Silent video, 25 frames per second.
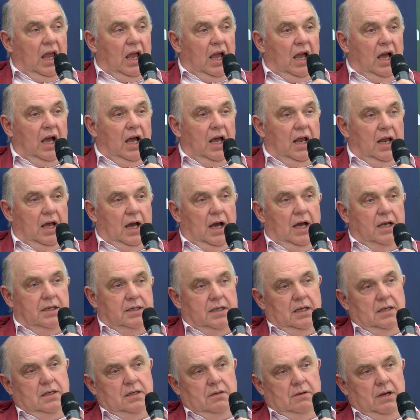Uh, I
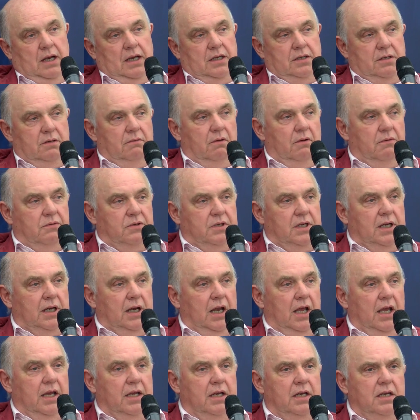said to Alistair, what was it like?